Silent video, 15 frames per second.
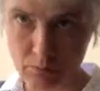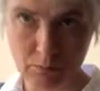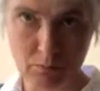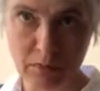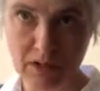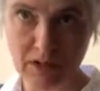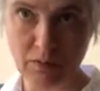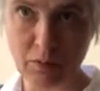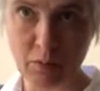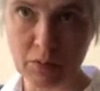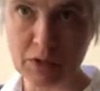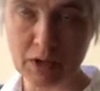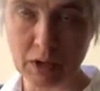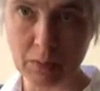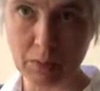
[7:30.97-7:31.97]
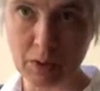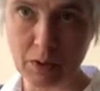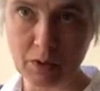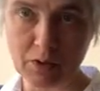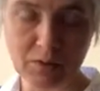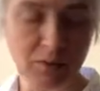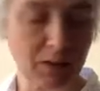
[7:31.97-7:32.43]
give you a
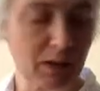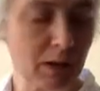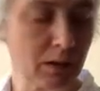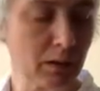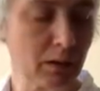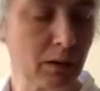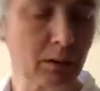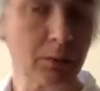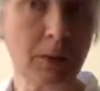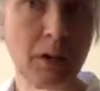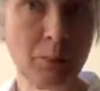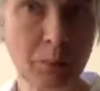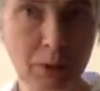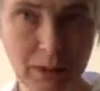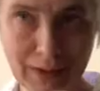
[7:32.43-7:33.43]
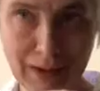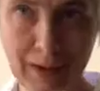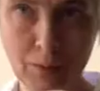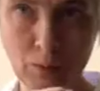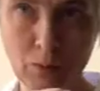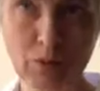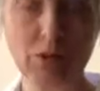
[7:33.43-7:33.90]
signpost for that though, but
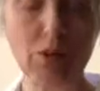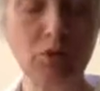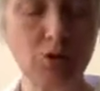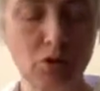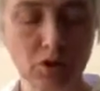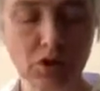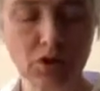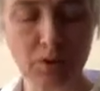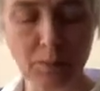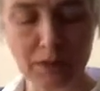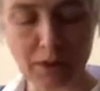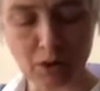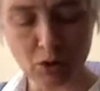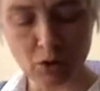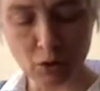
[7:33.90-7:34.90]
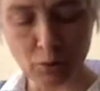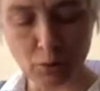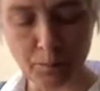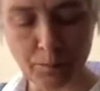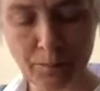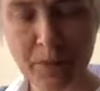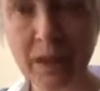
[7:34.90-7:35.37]
count just to make sure.
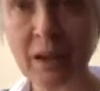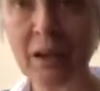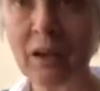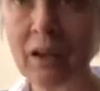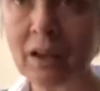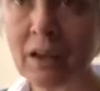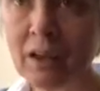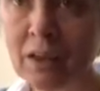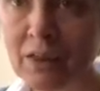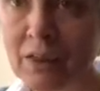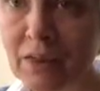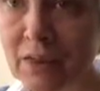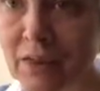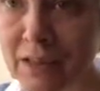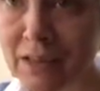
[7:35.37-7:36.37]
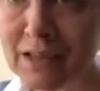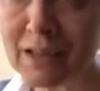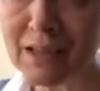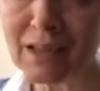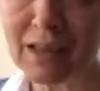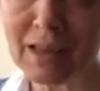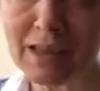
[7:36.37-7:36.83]
This is
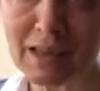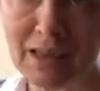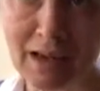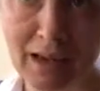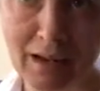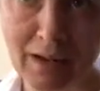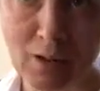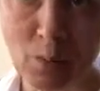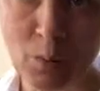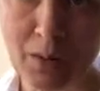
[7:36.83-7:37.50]
the thing with